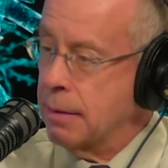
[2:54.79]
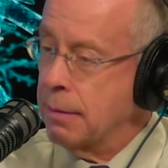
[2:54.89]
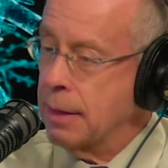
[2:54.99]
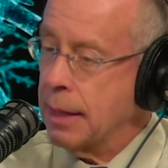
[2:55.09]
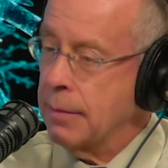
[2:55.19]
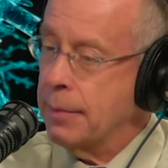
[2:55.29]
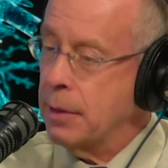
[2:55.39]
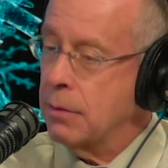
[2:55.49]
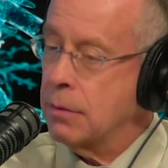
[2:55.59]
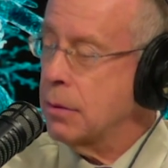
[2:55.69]
that can be
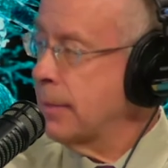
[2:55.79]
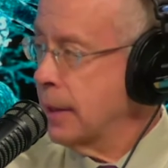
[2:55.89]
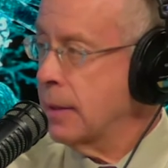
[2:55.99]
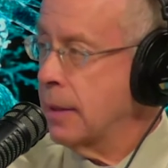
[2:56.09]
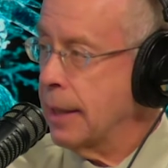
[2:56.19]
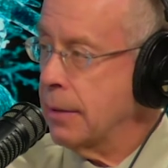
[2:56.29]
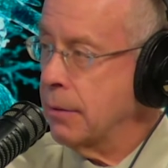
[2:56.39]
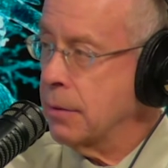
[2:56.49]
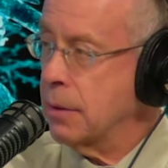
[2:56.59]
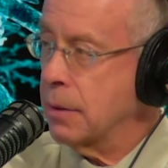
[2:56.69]
used to make the
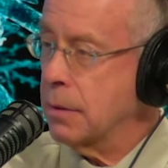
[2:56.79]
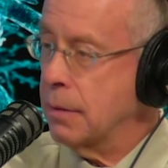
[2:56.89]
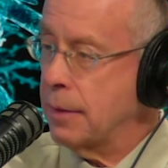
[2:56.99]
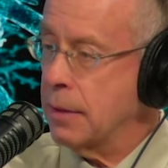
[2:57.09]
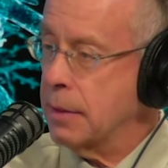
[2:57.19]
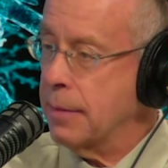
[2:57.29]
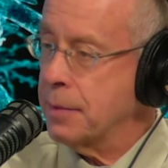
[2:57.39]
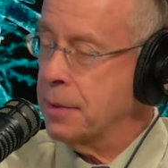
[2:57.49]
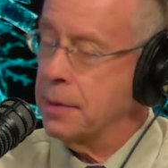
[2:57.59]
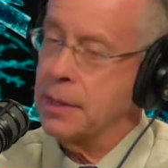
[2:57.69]
diagnosis of Alzheimer's
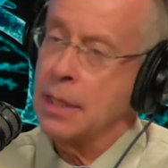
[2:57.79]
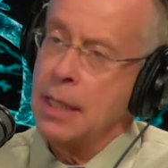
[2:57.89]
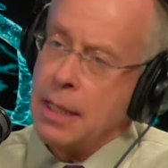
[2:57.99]
disease.